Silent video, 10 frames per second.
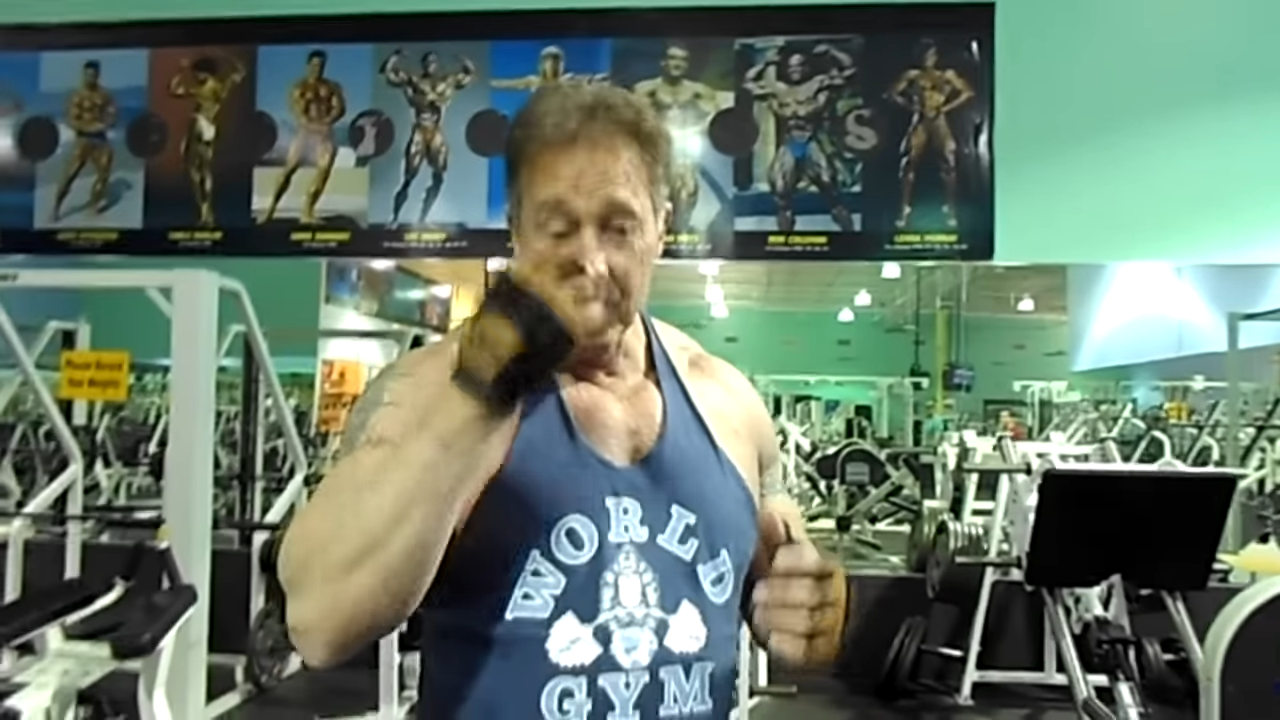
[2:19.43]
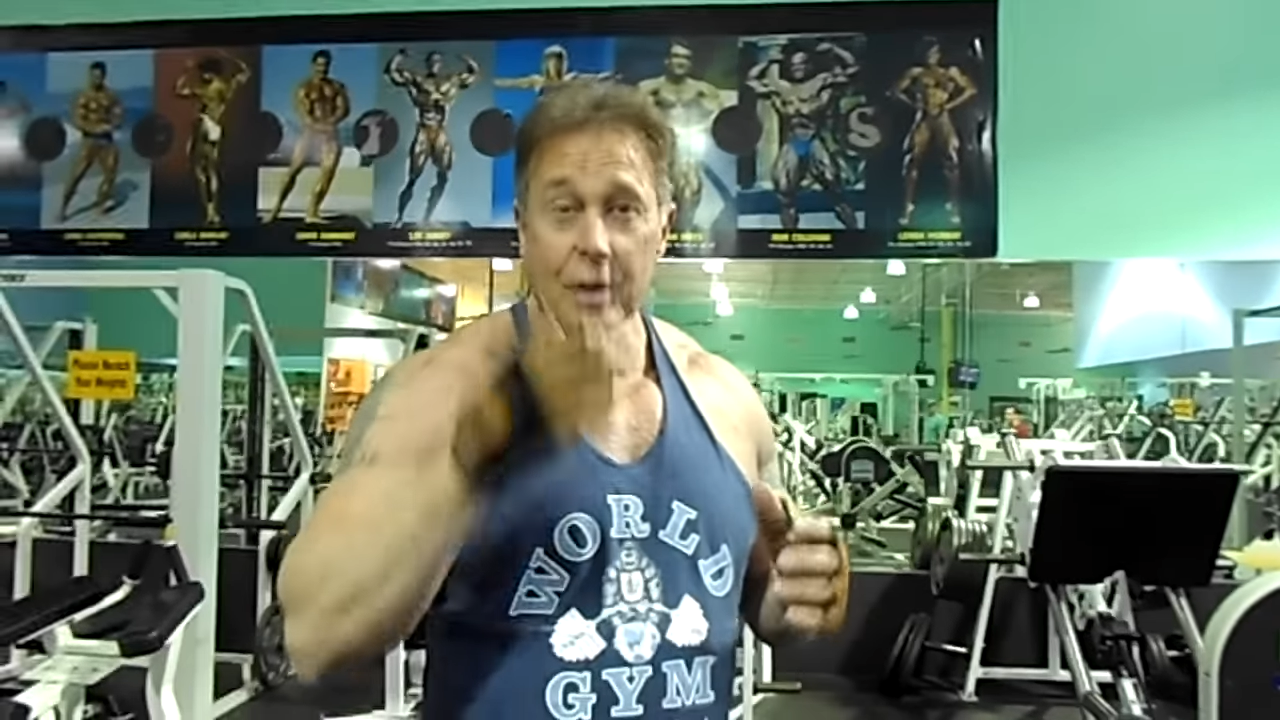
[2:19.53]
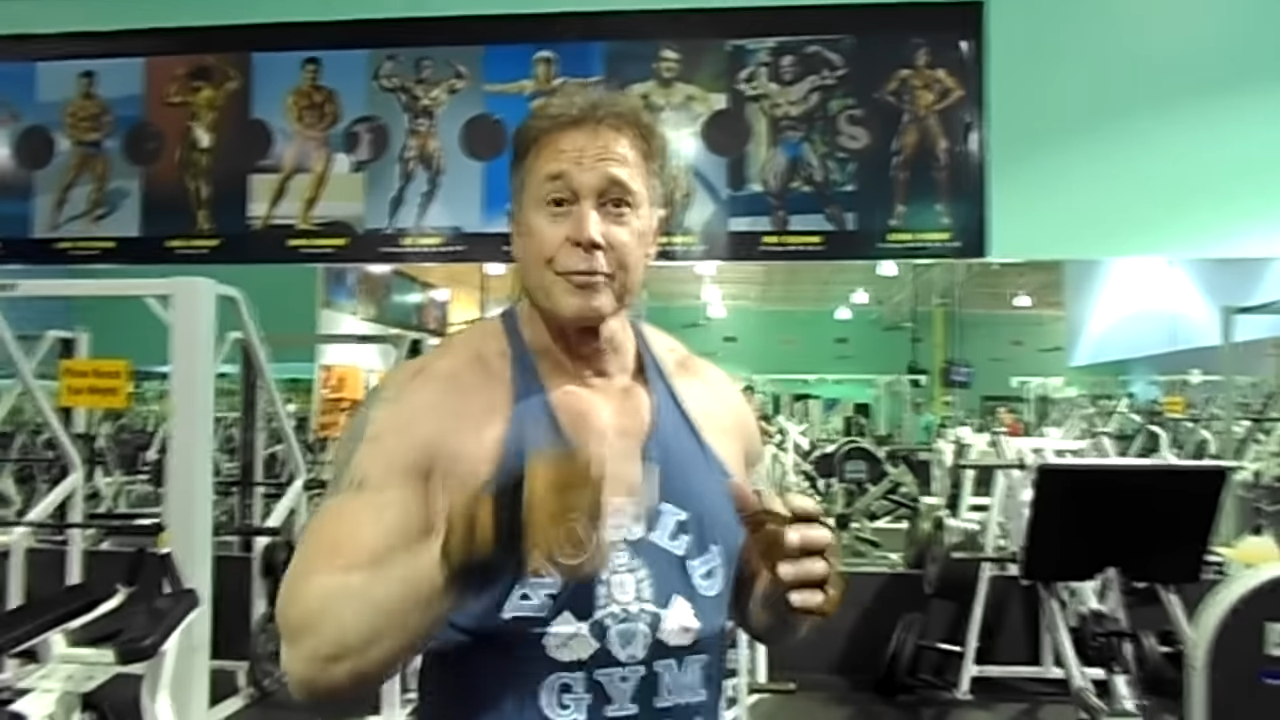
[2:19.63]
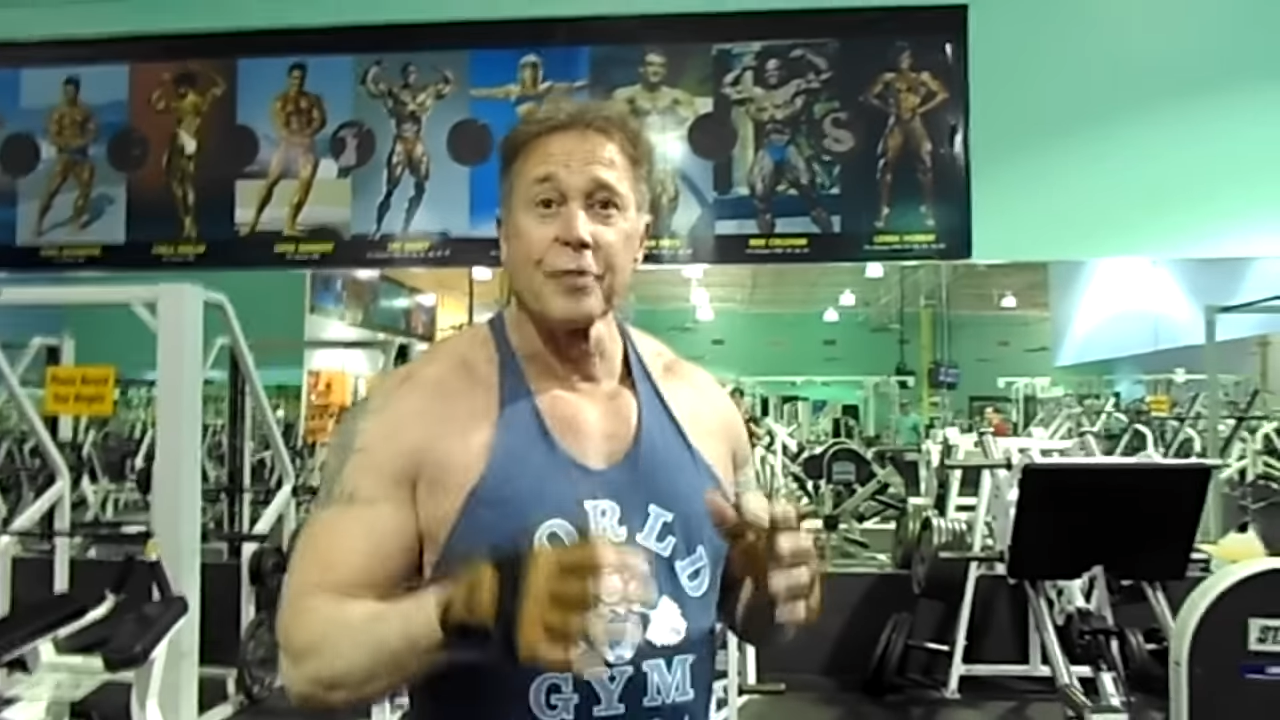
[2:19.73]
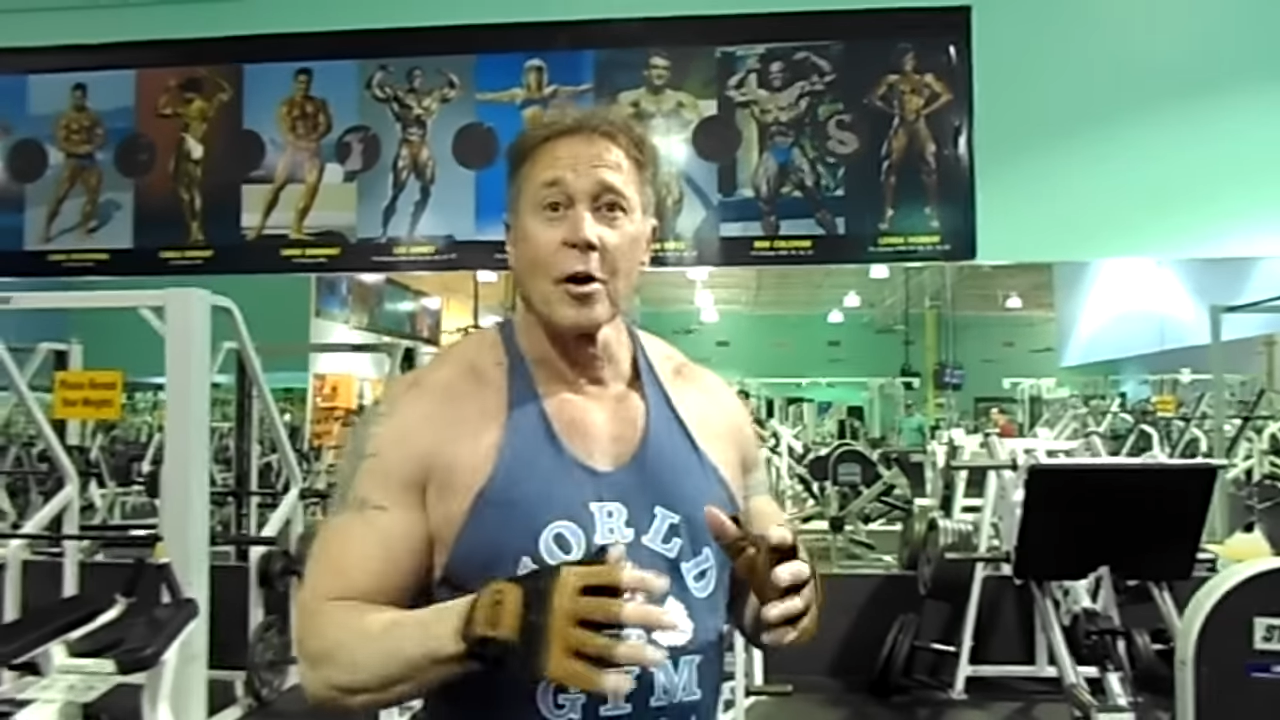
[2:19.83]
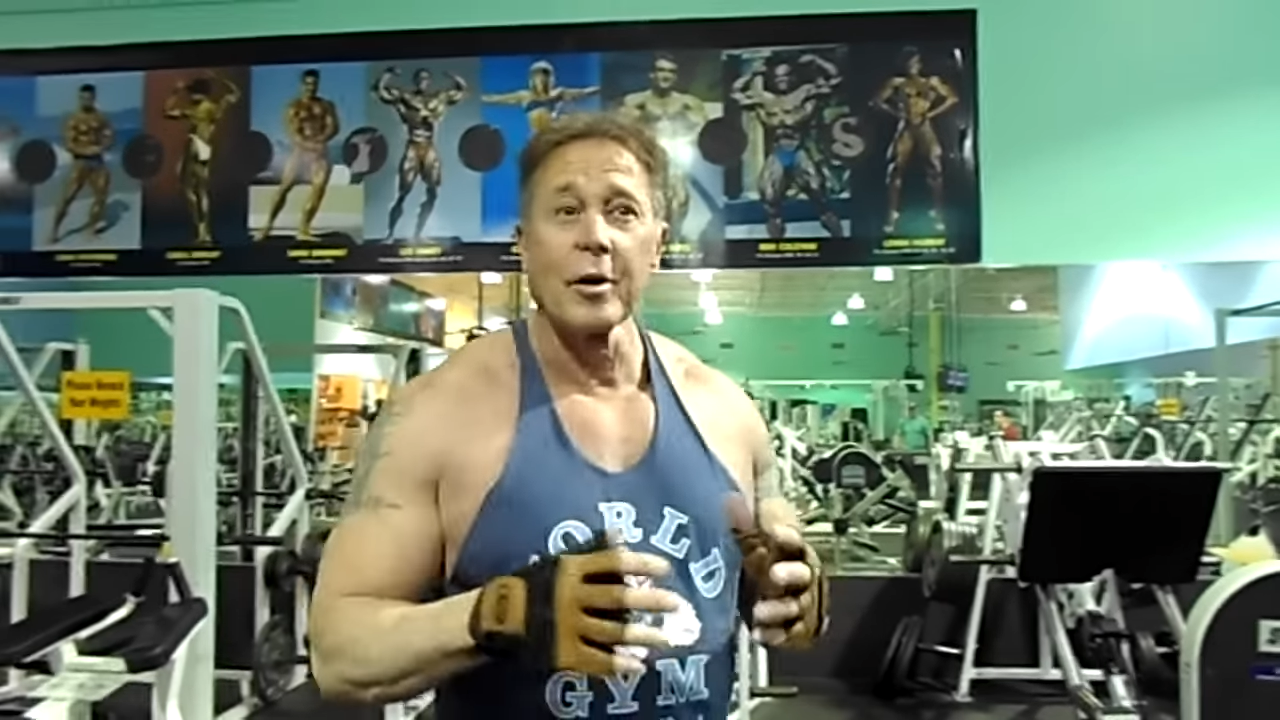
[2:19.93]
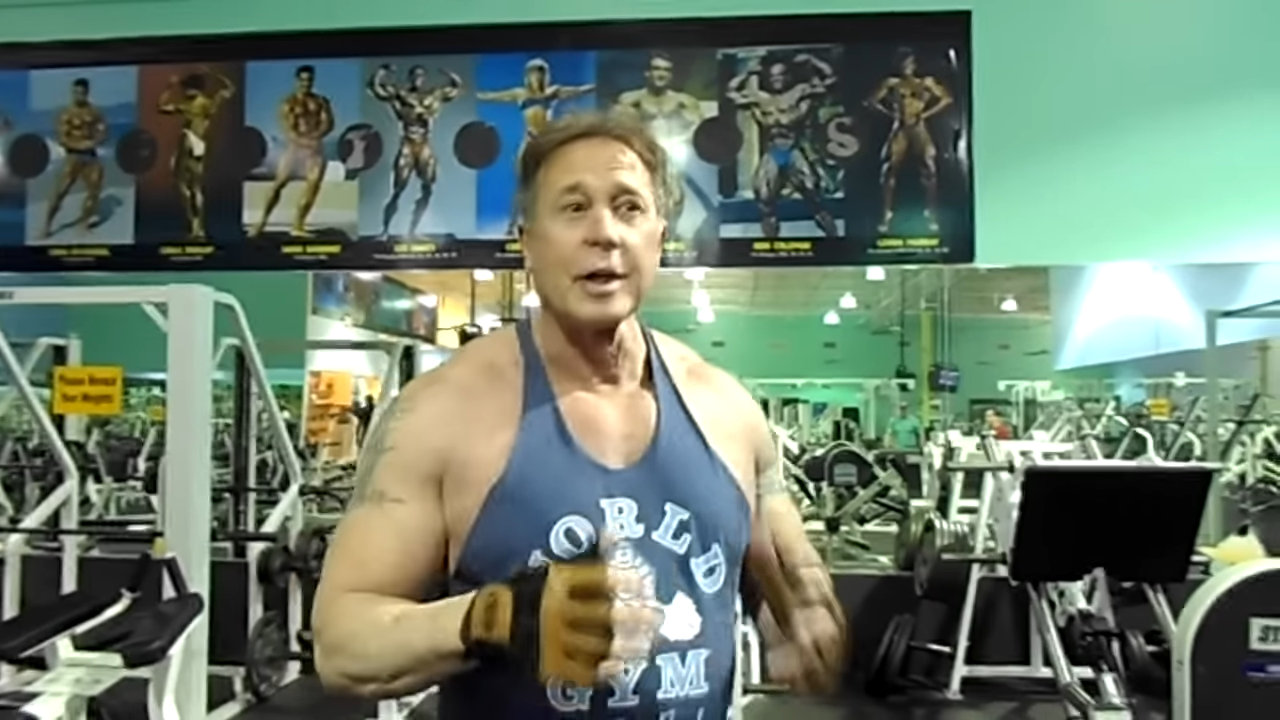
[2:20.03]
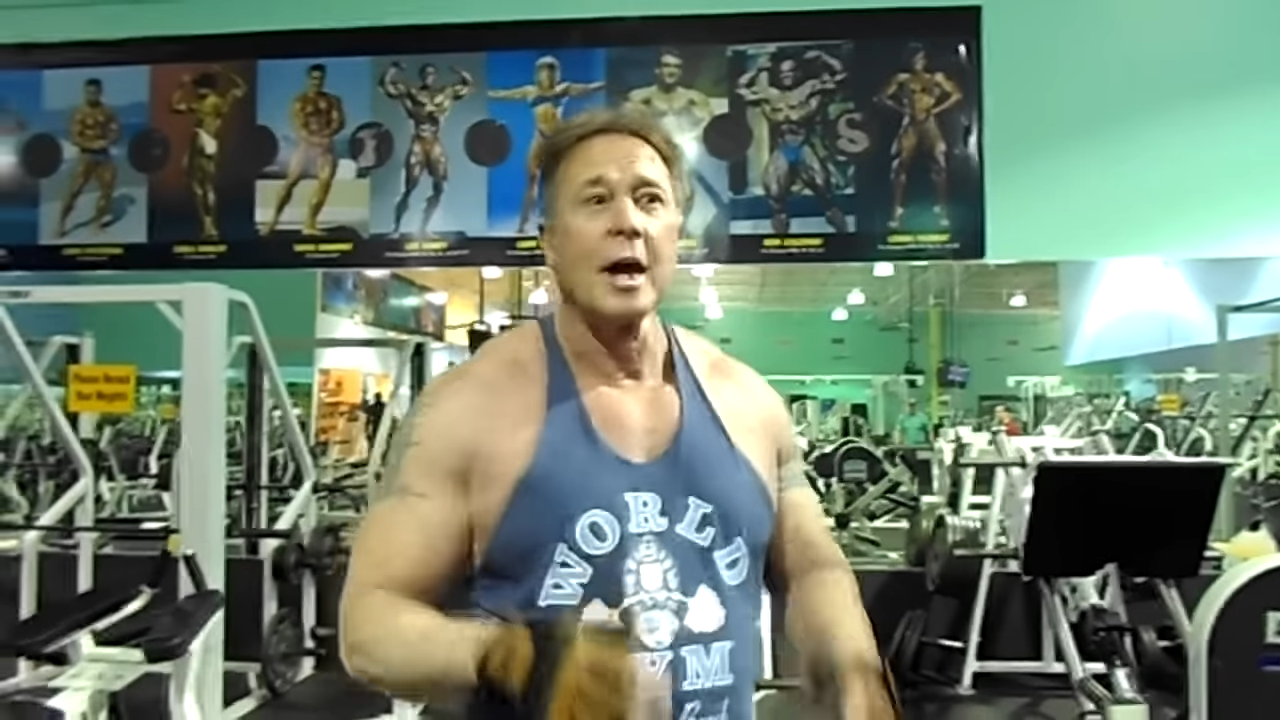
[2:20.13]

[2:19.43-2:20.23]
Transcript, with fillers: No, very furry,